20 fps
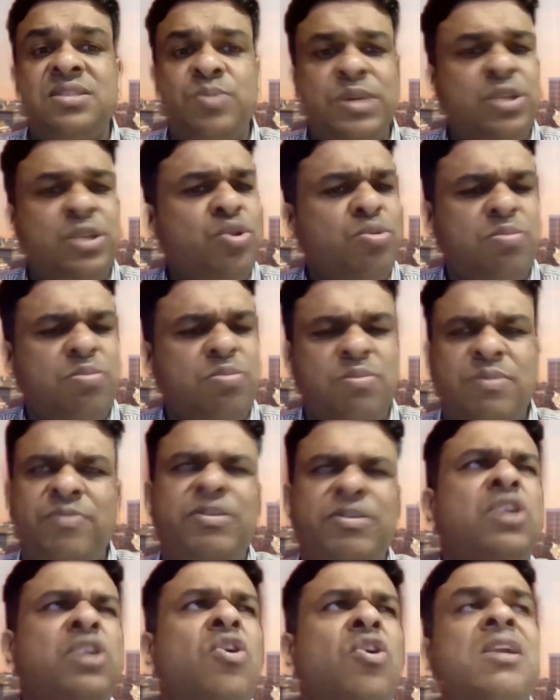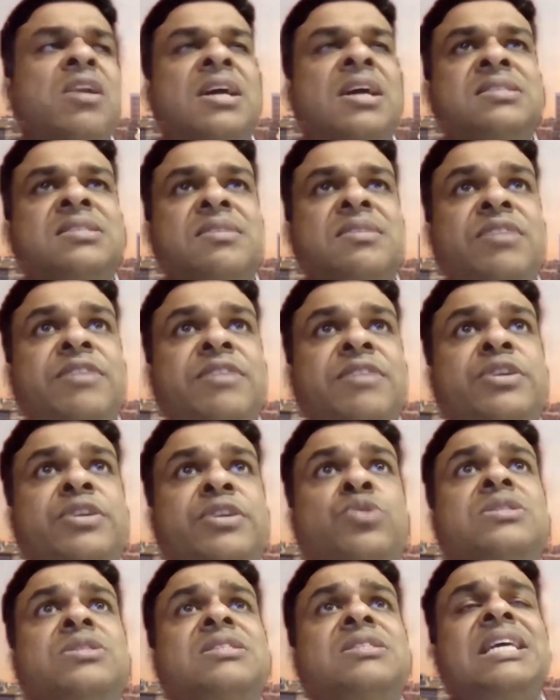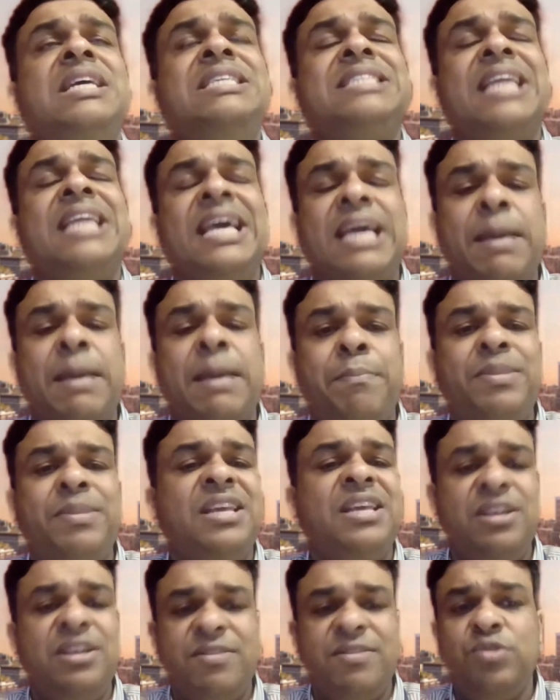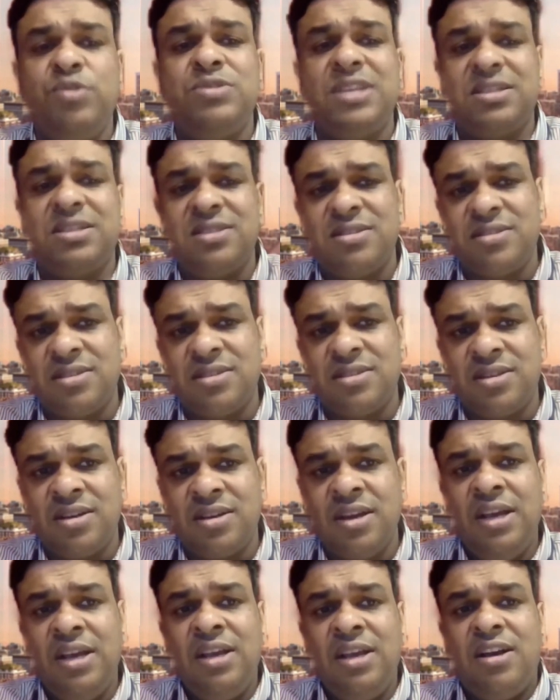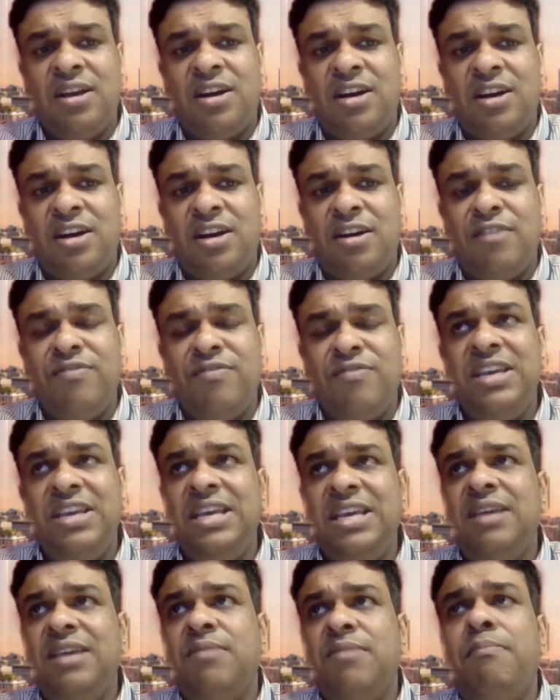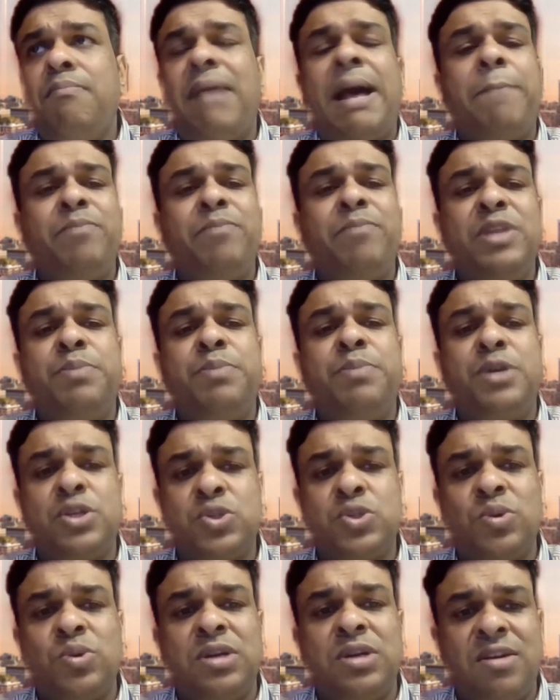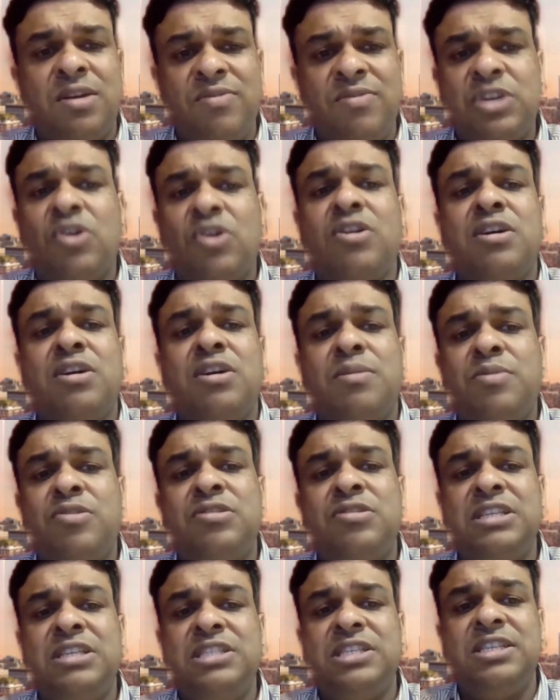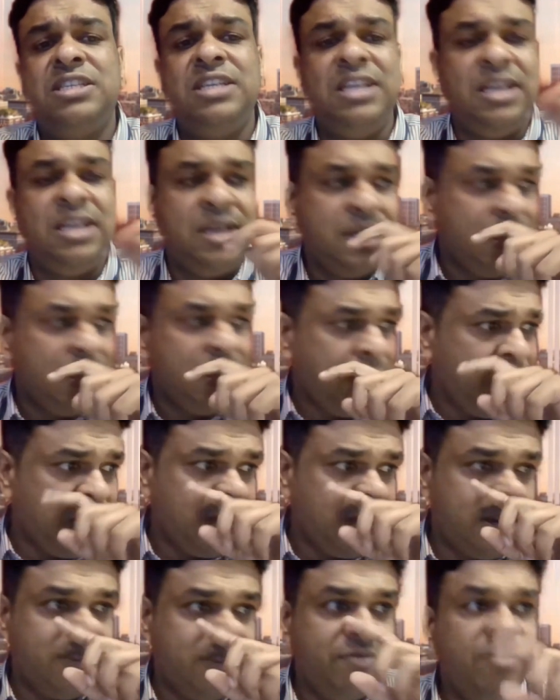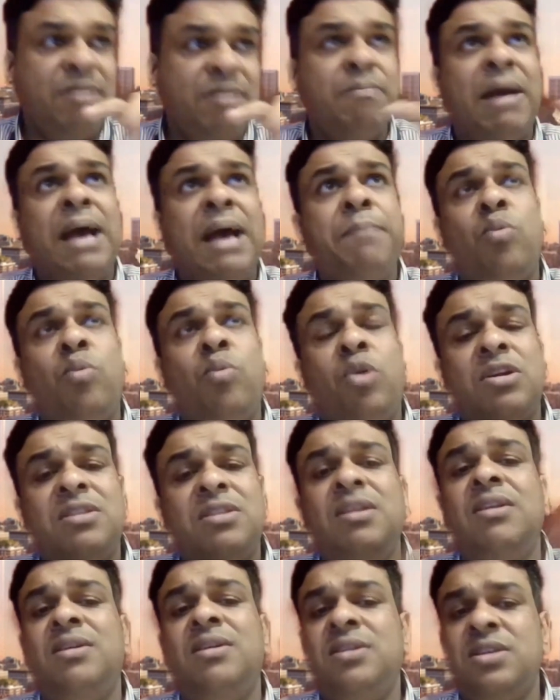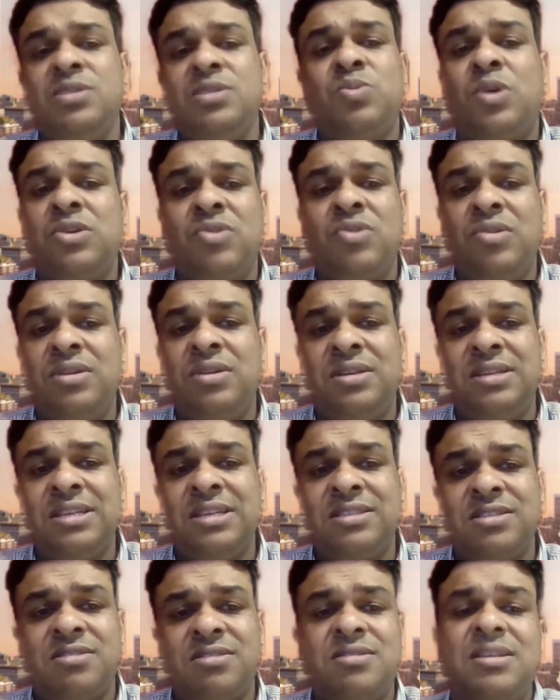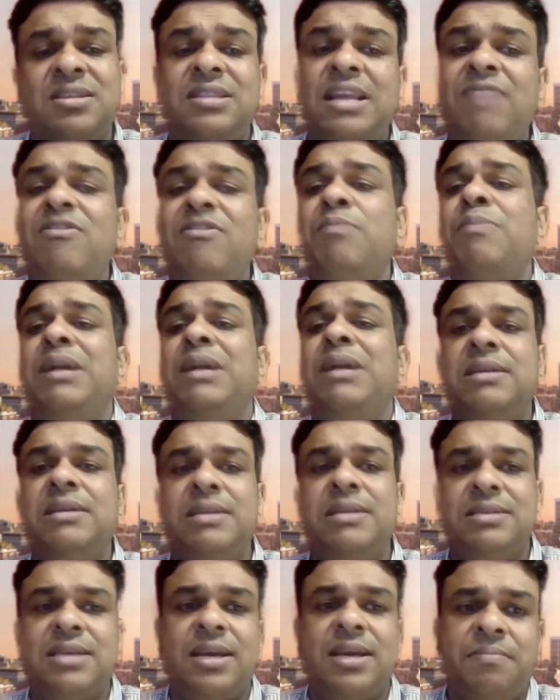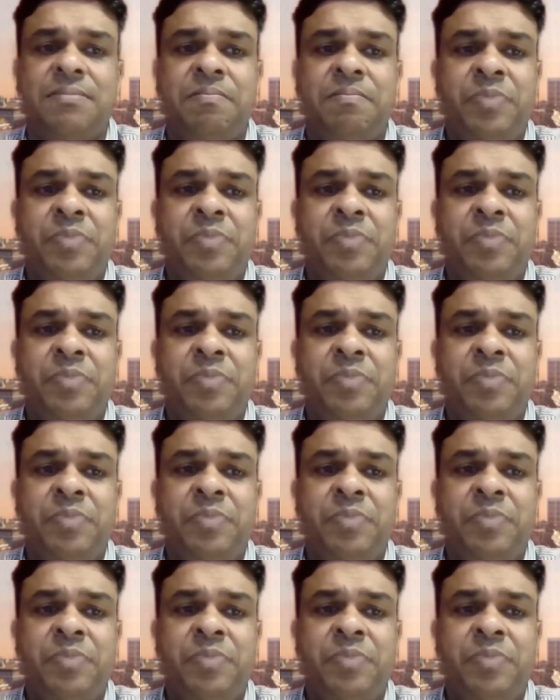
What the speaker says: We do things like empathy interviews, etc. We map the persona. We talk about the journey. We map what the learners want to learn, etc. And then we build the design.